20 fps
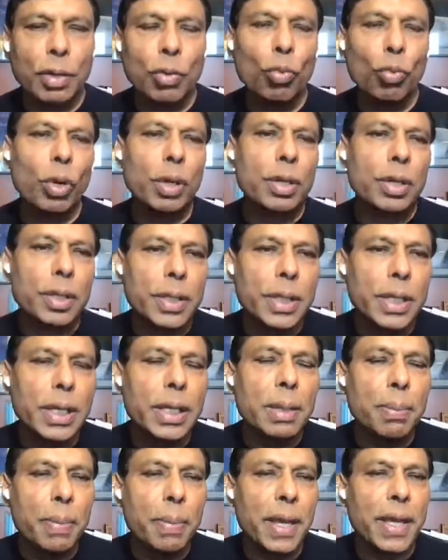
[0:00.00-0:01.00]
What
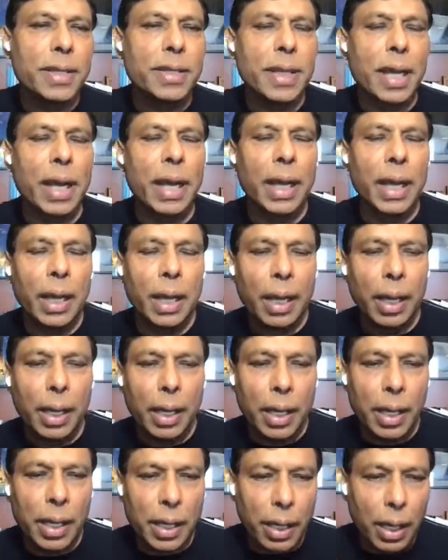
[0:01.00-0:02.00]
really makes a
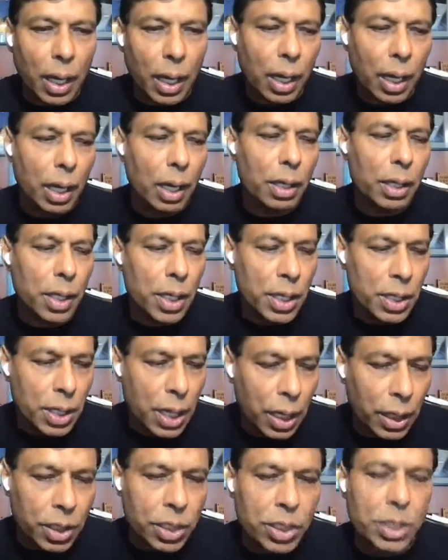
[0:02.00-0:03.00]

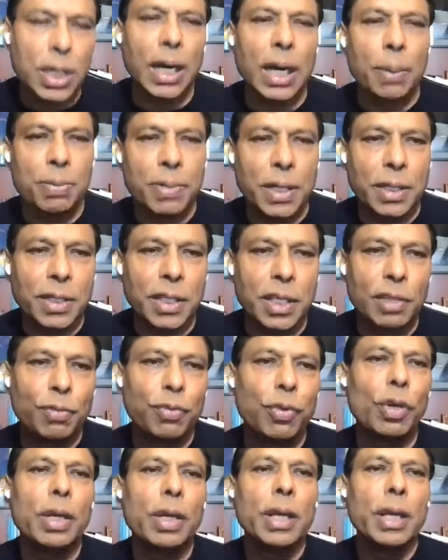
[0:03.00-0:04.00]
startup
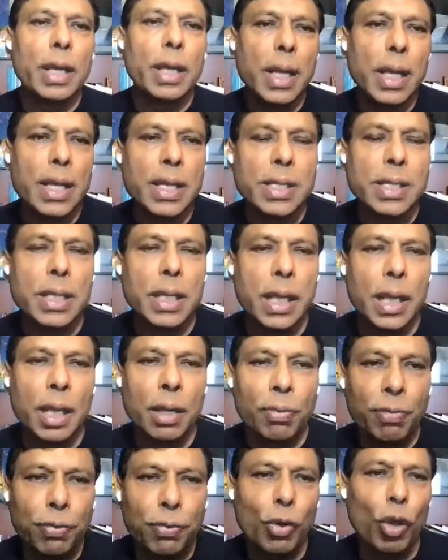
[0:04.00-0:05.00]
successful is
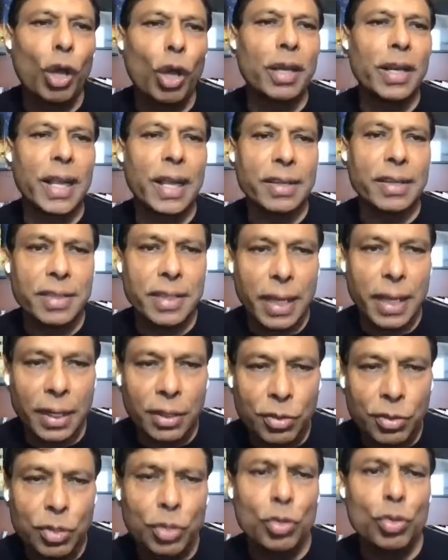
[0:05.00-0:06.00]
a flawless
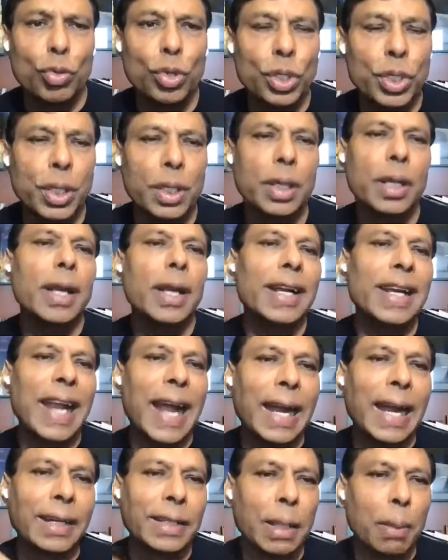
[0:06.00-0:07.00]
execution,
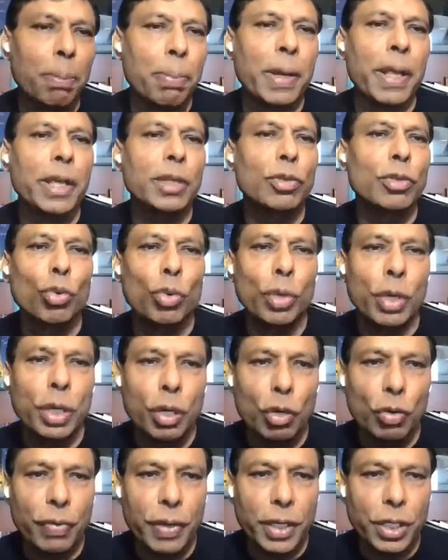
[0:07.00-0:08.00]
not the breakthrough
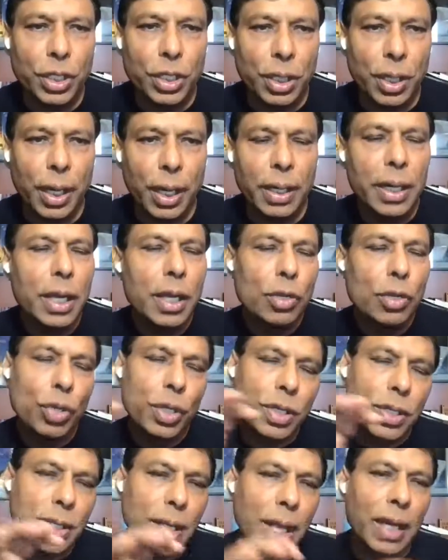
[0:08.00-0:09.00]
innovation, right? So
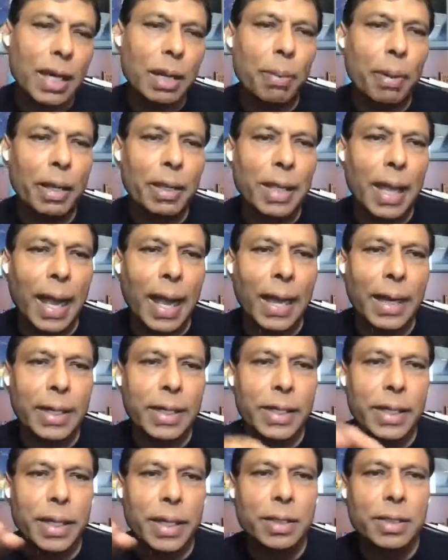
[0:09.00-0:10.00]
it's not about the
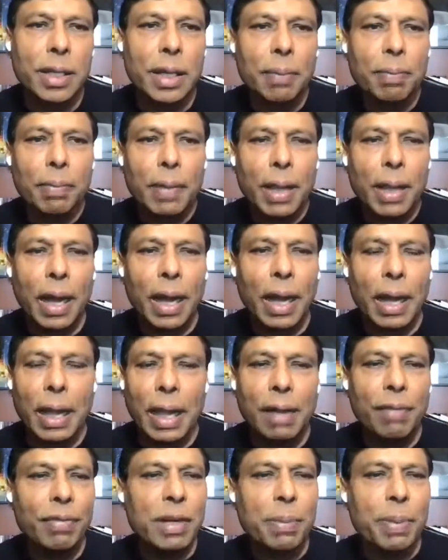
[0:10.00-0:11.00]
ideas.
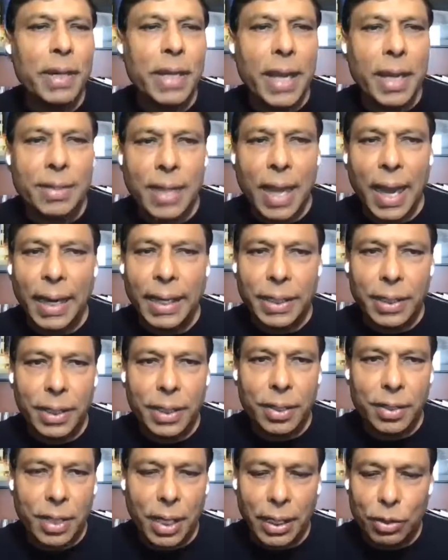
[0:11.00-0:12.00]
Everybody has
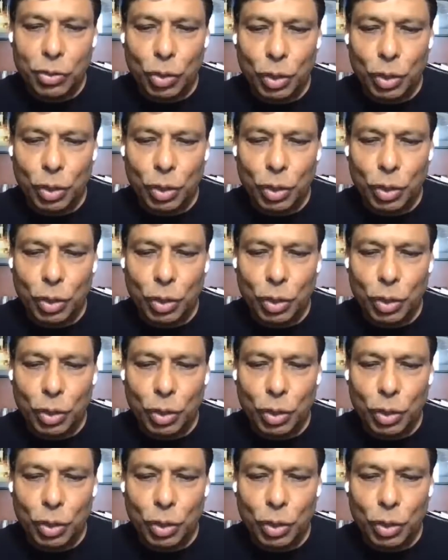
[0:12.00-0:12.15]
ideas, right?